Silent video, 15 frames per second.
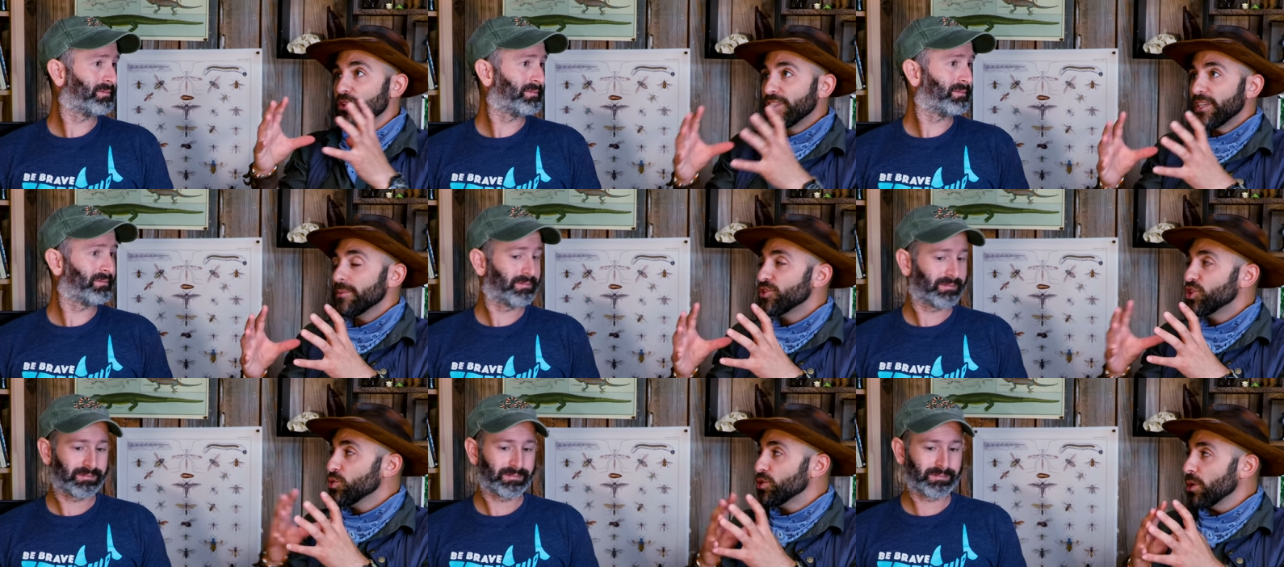
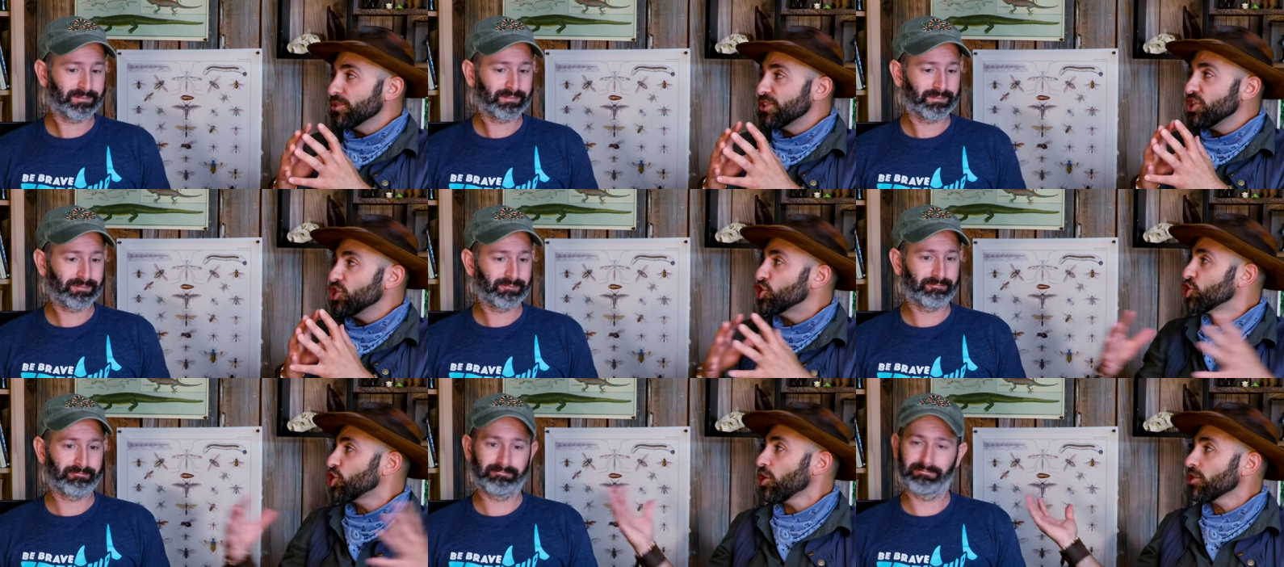Speaker 1: museums you don't see
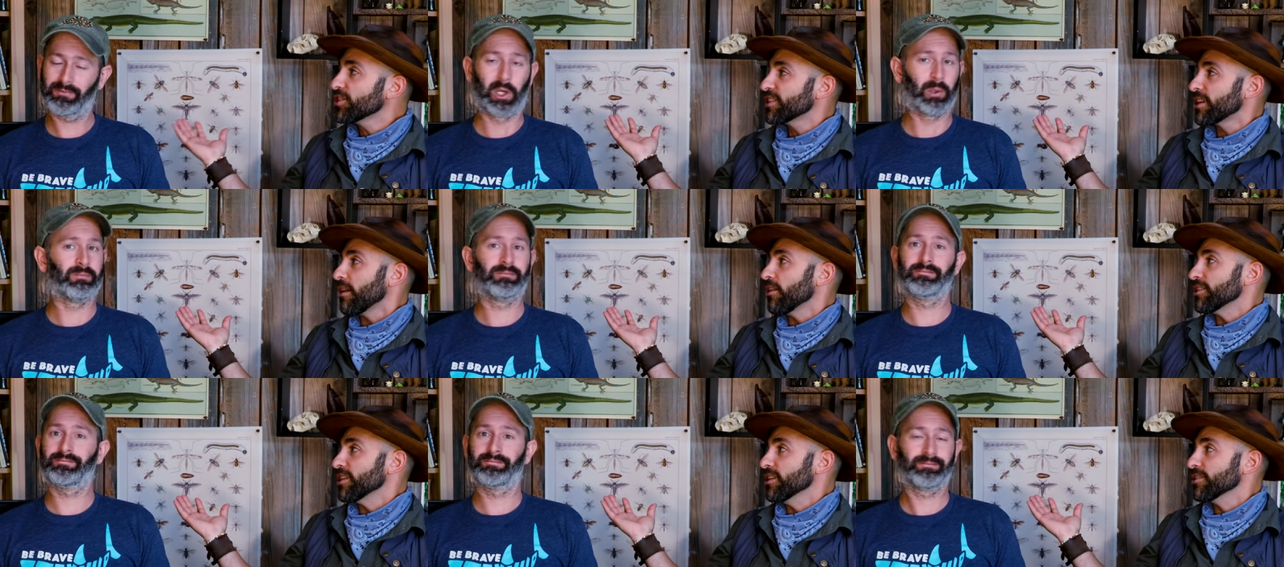shark no.
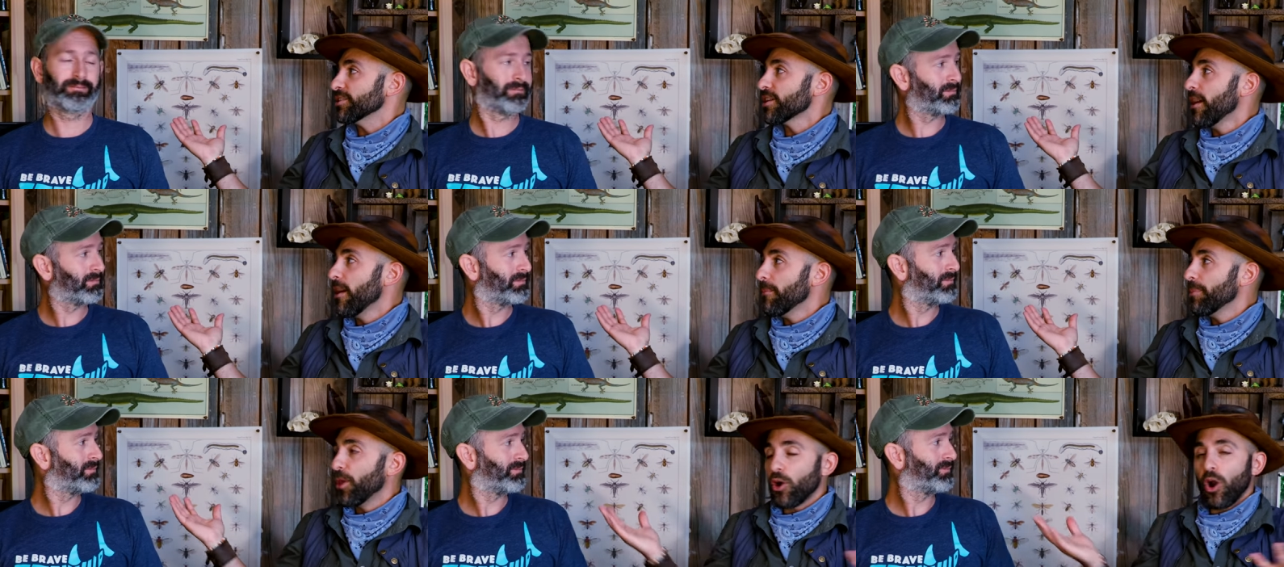skeletons.
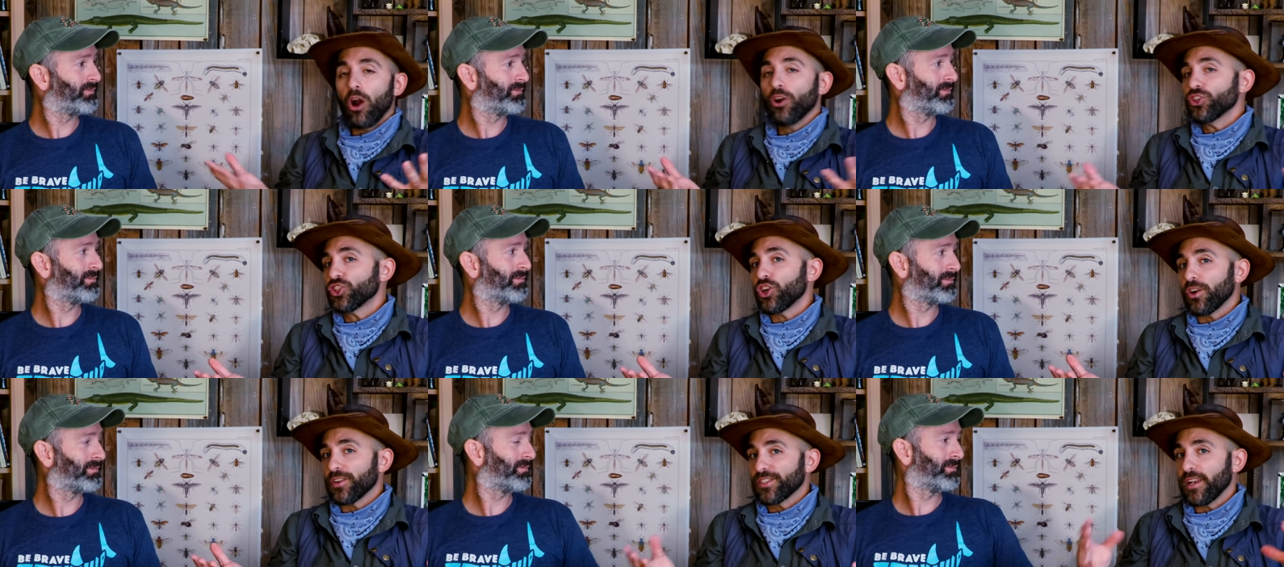There aren't
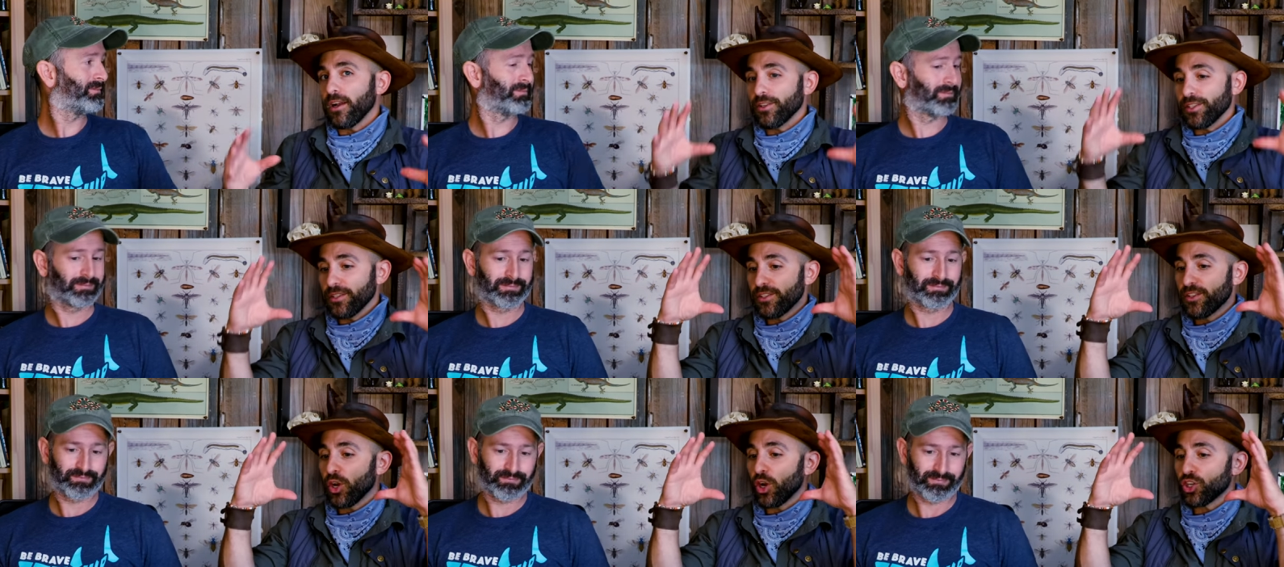shark
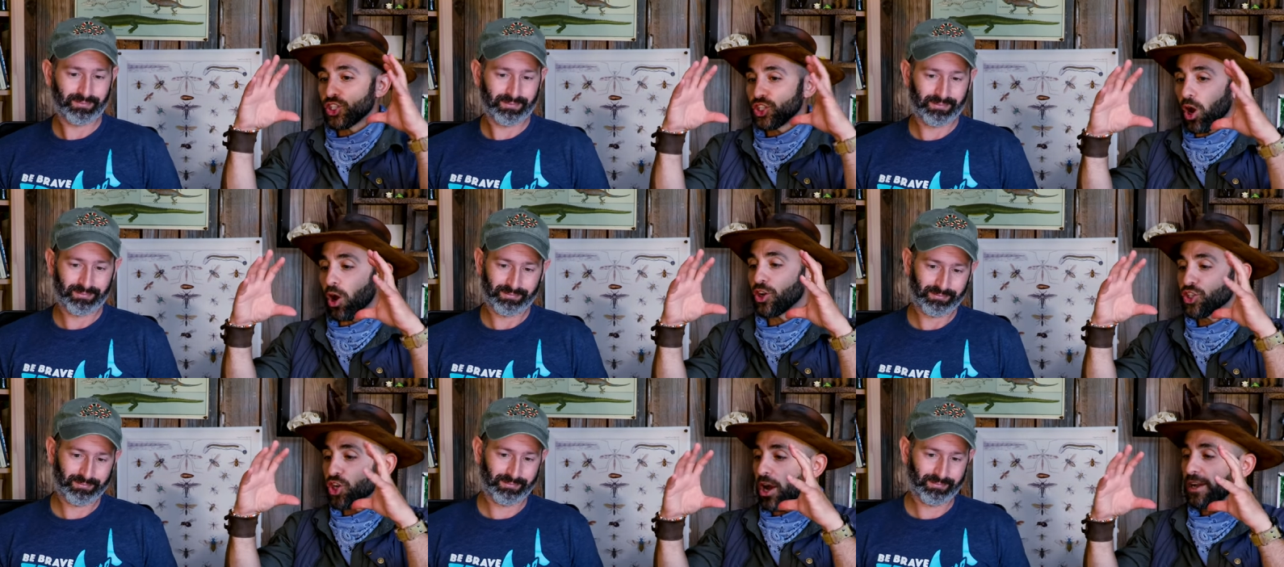skeletons. There are
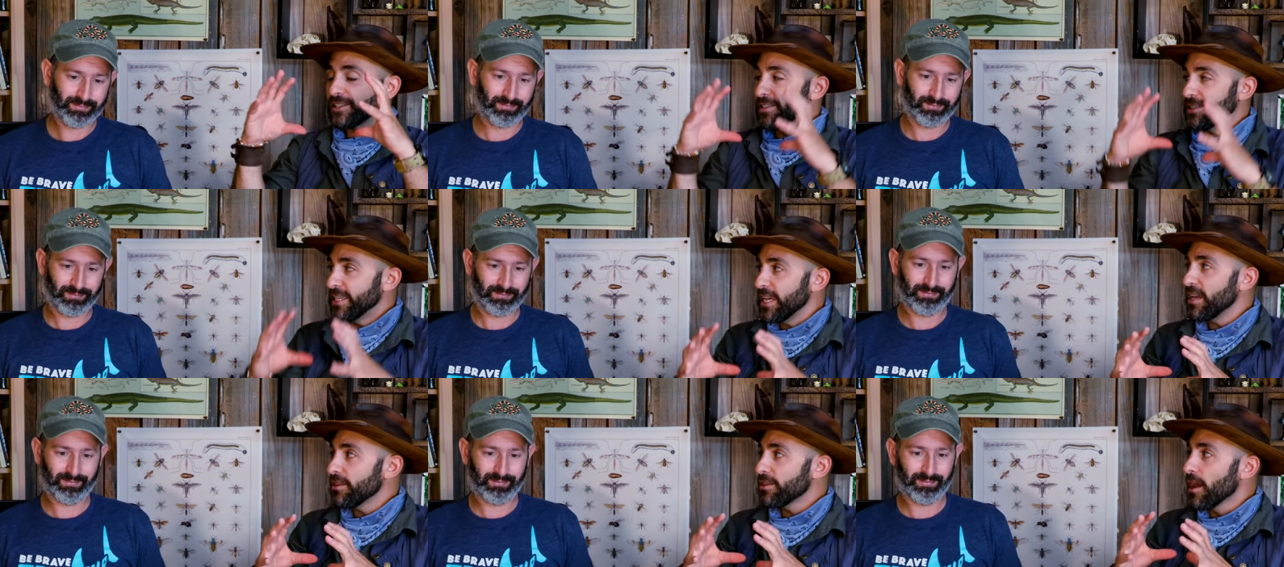shark jaws and
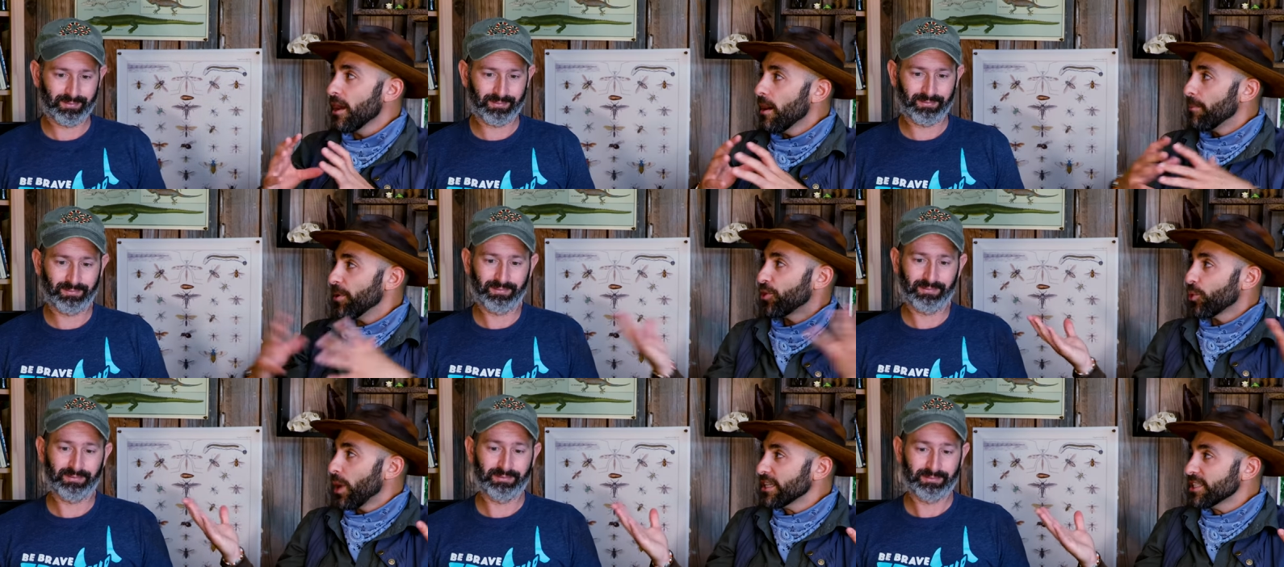teeth,
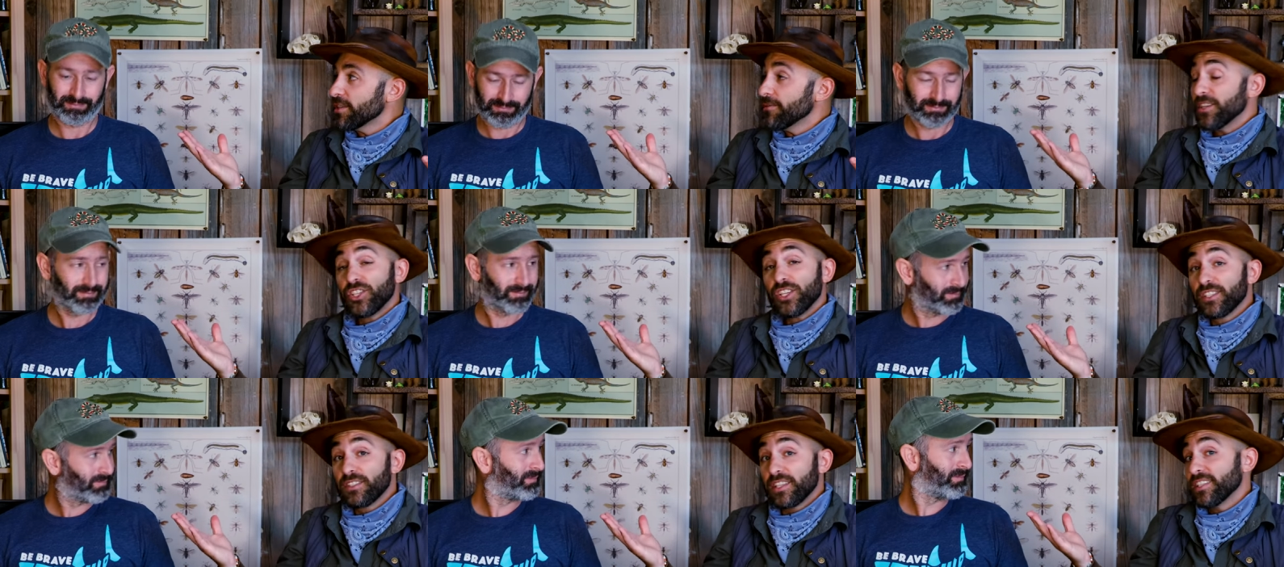but the rest of it
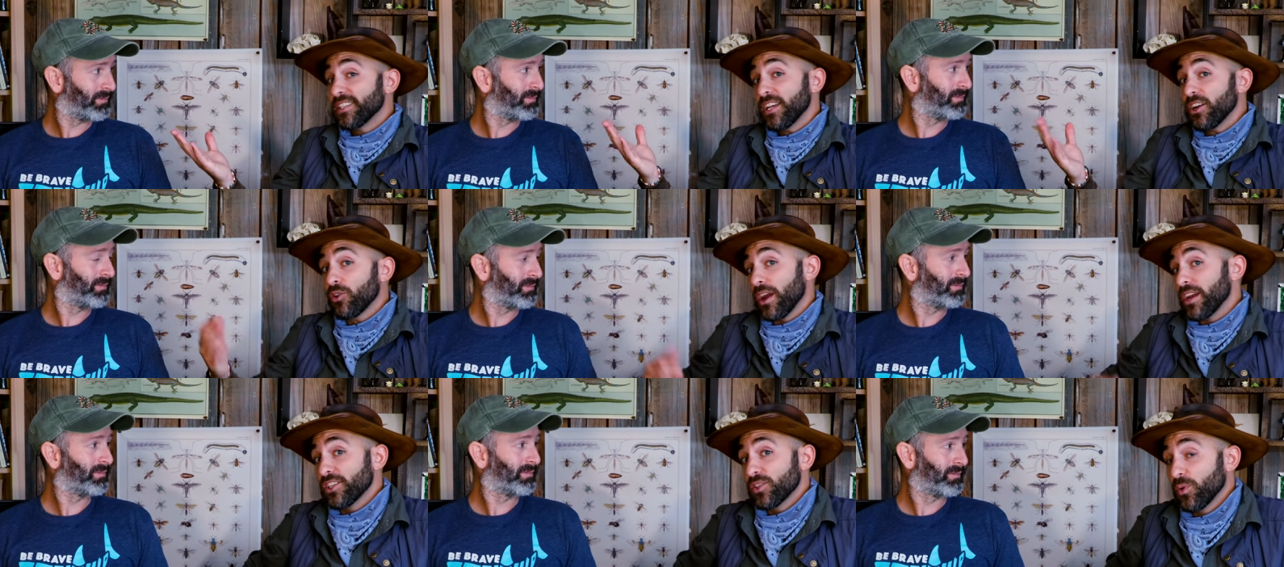just
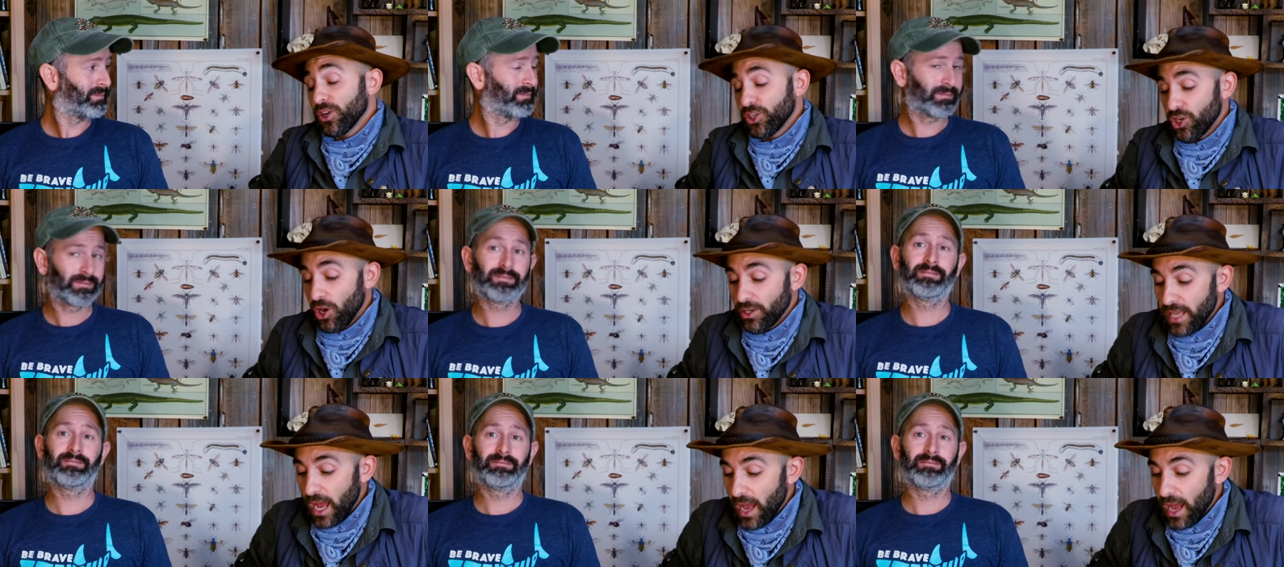disintegrates when a shark